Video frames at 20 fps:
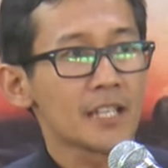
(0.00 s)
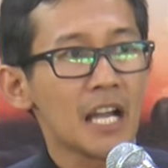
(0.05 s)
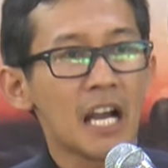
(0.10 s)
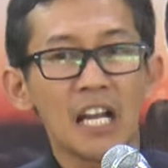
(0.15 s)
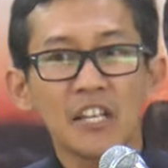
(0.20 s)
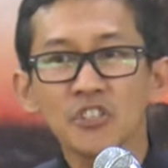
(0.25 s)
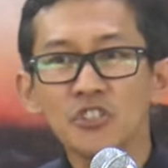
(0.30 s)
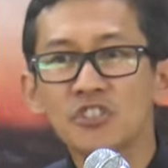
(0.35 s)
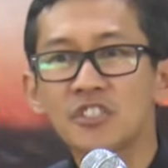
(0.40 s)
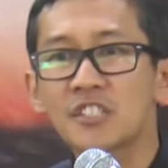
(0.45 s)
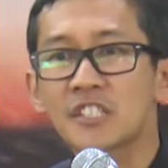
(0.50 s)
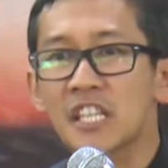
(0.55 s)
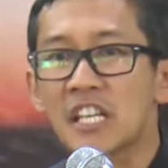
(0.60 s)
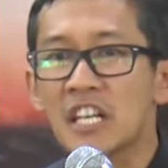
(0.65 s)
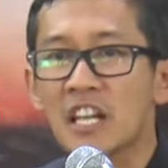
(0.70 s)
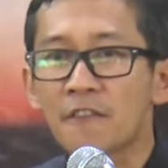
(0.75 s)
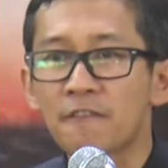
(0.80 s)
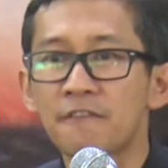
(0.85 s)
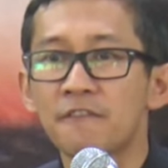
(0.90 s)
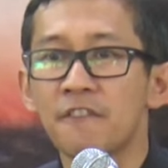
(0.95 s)
Are you
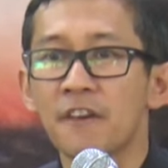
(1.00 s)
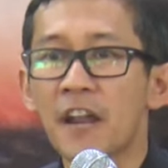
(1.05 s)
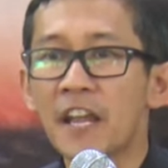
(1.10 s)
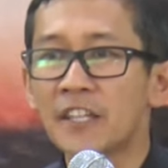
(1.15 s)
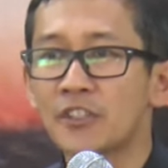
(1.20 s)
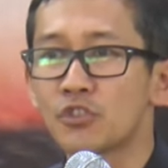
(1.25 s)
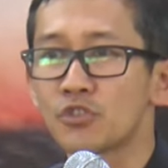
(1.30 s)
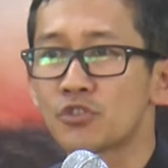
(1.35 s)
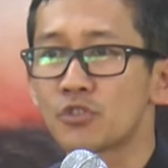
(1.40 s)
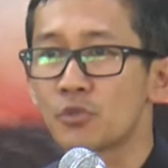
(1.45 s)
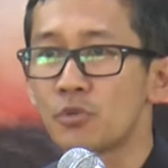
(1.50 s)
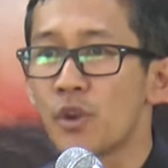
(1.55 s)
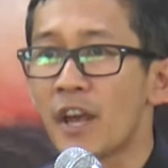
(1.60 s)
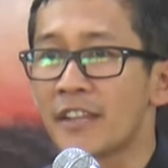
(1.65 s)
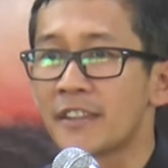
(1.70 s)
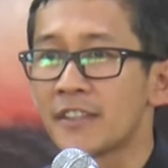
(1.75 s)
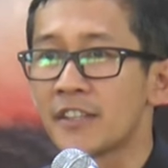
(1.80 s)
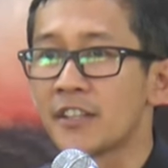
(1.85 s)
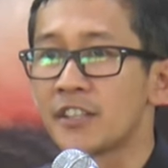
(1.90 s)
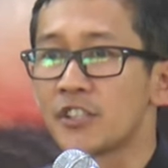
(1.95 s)
still afraid to
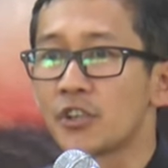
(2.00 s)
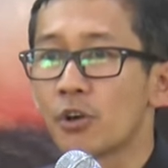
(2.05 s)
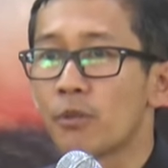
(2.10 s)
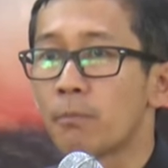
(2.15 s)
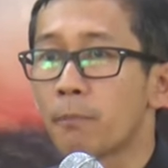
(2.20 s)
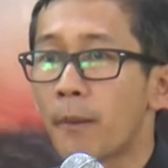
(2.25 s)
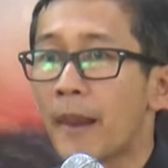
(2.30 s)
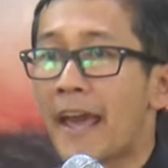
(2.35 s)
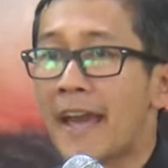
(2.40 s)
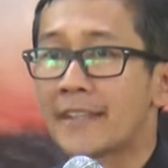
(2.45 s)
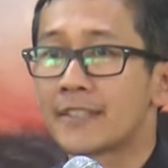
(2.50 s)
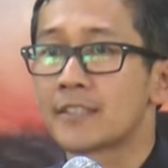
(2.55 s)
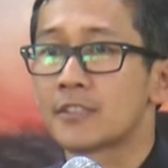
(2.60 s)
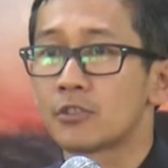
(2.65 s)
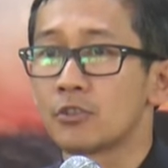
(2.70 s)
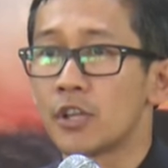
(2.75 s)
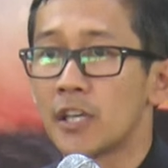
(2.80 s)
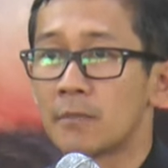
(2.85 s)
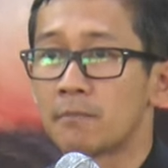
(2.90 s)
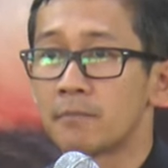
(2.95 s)
surrender your plans
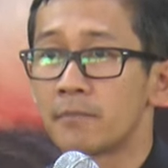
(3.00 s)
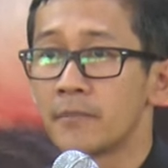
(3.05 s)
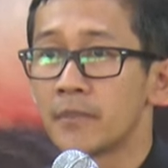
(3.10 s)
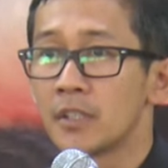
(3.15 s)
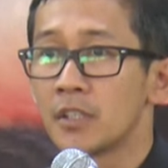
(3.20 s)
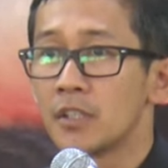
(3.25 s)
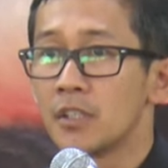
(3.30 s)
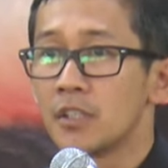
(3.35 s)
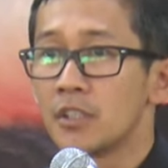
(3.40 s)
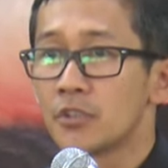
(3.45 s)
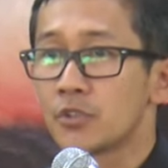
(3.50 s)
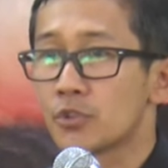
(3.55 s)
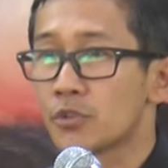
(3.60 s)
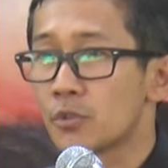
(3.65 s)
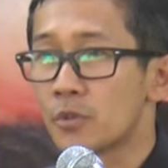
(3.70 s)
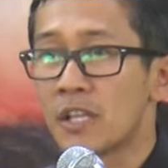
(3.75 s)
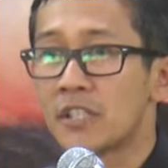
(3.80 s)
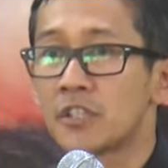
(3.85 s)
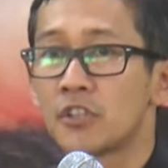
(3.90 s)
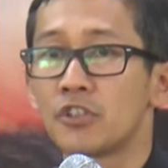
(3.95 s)
to Him? To
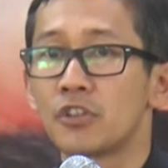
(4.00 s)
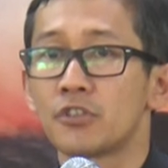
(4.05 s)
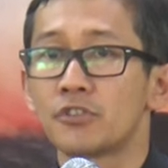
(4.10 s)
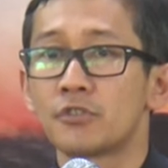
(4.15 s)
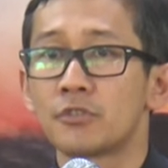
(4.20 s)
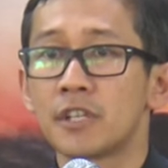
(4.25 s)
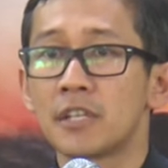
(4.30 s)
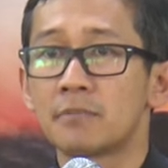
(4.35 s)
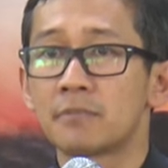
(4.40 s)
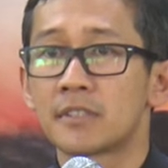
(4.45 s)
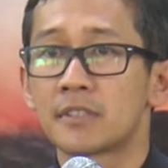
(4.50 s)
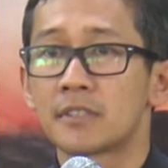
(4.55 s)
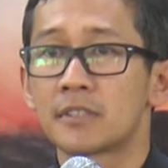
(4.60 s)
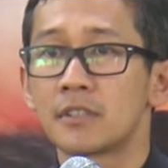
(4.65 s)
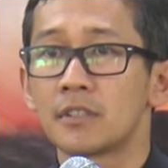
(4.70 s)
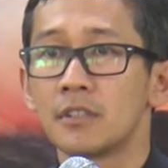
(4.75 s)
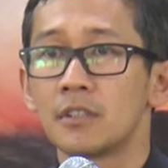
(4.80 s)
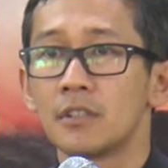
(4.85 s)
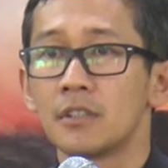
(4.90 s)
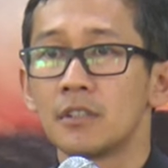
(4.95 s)
surrender your dreams?
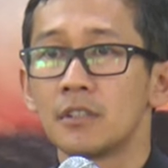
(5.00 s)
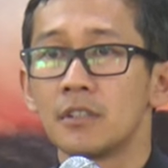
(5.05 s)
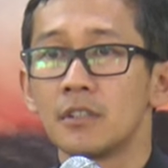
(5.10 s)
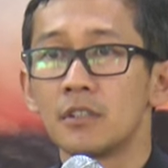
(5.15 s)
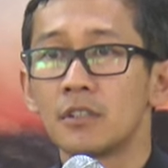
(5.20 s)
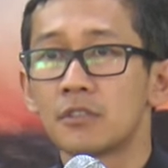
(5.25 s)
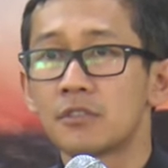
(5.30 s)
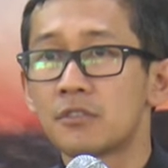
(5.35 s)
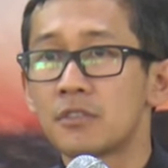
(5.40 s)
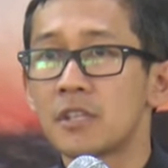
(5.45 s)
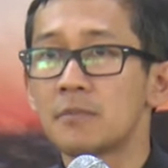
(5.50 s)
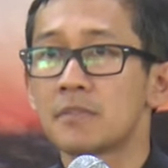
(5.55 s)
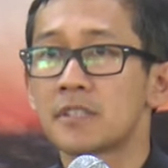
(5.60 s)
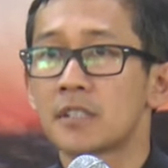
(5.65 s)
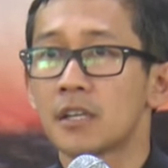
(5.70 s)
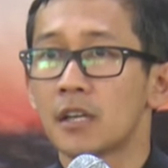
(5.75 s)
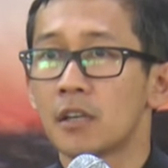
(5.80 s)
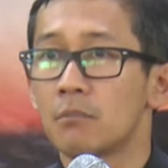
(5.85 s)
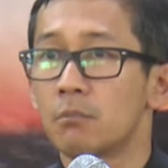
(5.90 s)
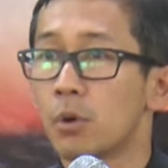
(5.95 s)
Your
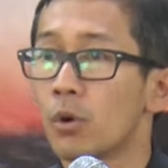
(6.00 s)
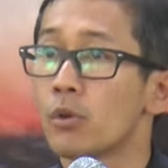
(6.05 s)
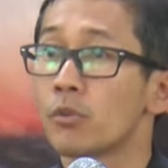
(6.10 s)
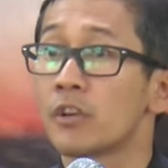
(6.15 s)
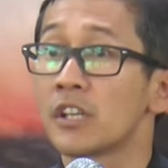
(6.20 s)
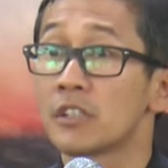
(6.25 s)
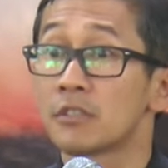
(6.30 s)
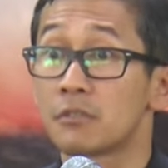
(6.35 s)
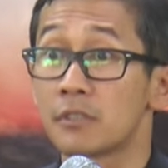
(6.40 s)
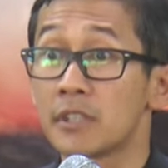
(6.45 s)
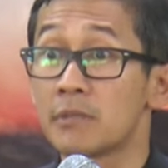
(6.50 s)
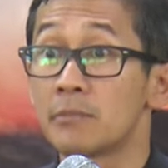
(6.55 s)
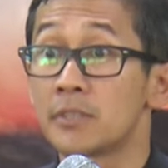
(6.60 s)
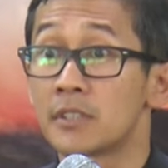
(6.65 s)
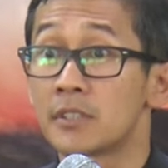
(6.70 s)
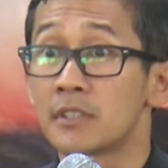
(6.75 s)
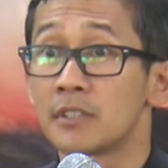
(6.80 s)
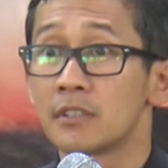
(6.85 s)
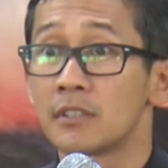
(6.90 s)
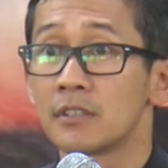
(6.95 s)
dreams are boring
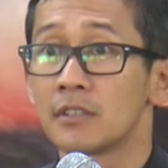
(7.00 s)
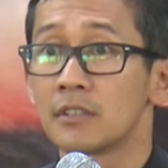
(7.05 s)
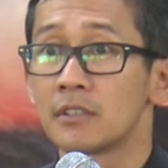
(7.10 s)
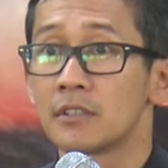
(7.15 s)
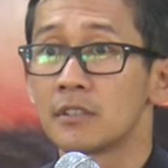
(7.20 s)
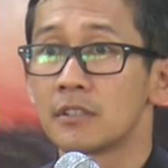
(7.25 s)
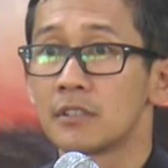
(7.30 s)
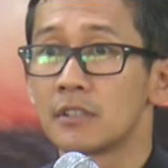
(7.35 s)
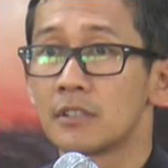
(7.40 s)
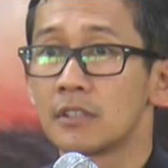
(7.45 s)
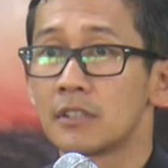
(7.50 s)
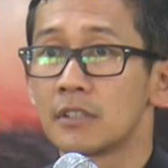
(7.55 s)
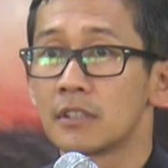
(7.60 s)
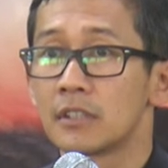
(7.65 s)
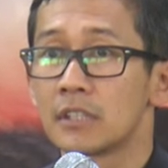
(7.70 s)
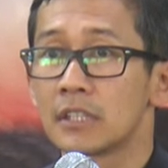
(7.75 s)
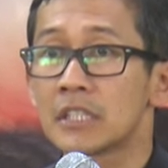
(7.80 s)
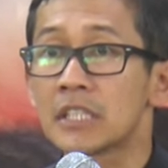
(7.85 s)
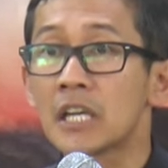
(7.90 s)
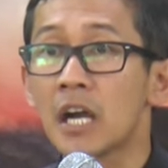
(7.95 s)
dreams.
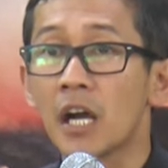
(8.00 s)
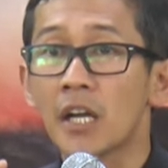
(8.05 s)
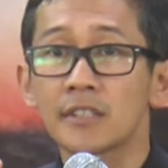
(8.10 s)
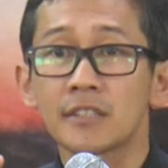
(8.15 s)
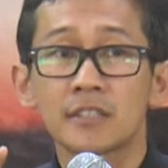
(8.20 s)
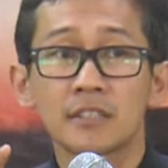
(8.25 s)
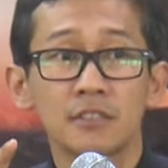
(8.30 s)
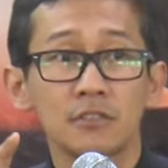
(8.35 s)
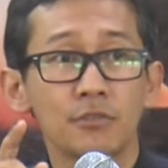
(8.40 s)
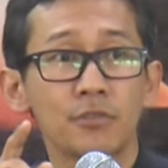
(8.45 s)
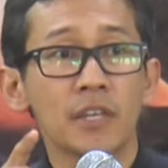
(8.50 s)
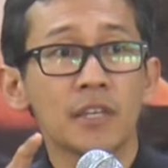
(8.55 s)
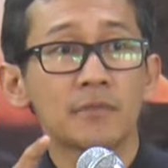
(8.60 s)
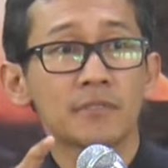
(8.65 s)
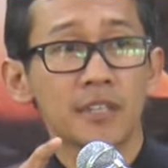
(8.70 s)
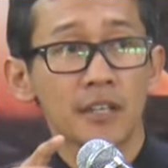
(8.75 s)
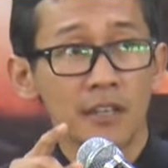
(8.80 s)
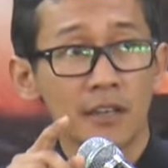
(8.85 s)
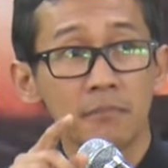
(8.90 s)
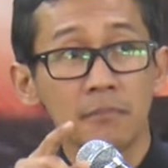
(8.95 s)
God's
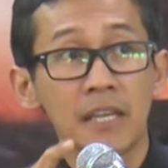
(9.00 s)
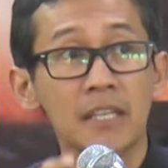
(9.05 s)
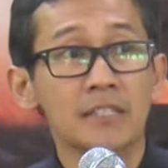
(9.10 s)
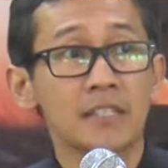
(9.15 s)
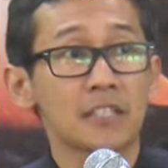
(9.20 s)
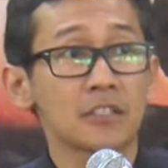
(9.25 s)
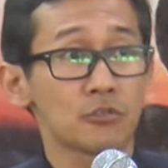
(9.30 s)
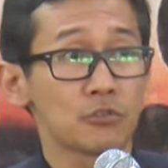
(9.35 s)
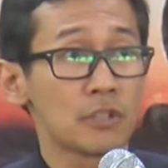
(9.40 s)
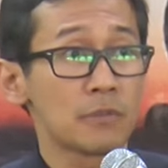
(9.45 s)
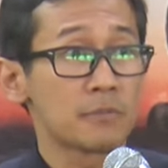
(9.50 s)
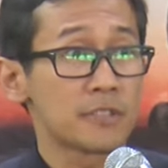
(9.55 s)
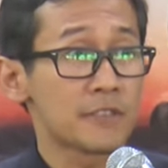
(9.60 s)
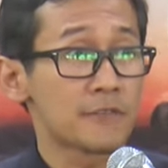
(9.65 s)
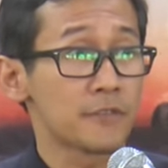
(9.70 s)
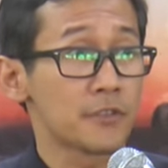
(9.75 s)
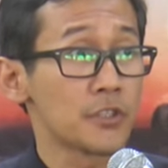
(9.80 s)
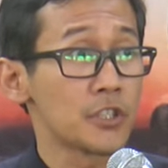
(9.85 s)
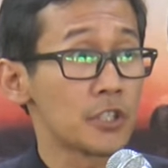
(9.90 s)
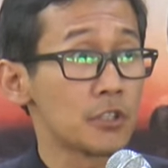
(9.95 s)
dreams are amazing dreams
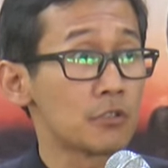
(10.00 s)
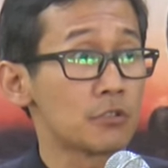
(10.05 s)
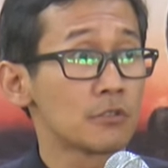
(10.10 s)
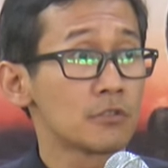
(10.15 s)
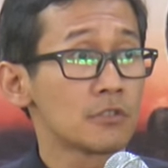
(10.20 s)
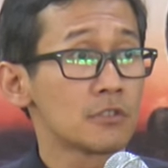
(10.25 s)
for you.